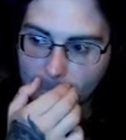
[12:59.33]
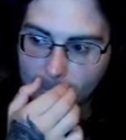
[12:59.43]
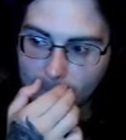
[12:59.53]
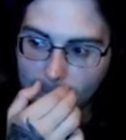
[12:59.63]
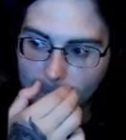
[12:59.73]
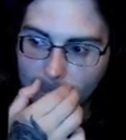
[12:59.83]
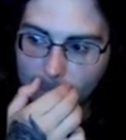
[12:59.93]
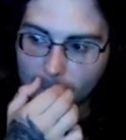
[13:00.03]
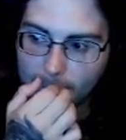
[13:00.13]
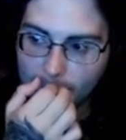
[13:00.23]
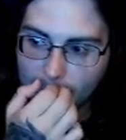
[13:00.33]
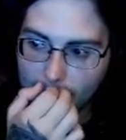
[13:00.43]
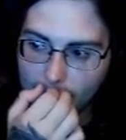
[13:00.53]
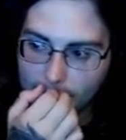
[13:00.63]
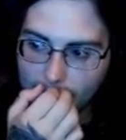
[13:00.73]

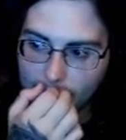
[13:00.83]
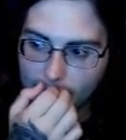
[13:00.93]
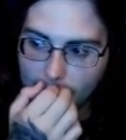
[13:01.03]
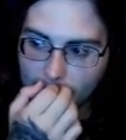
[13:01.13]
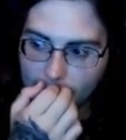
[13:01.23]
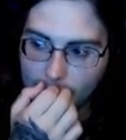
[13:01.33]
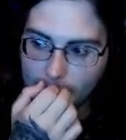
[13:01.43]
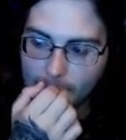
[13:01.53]
The person shown says nothing.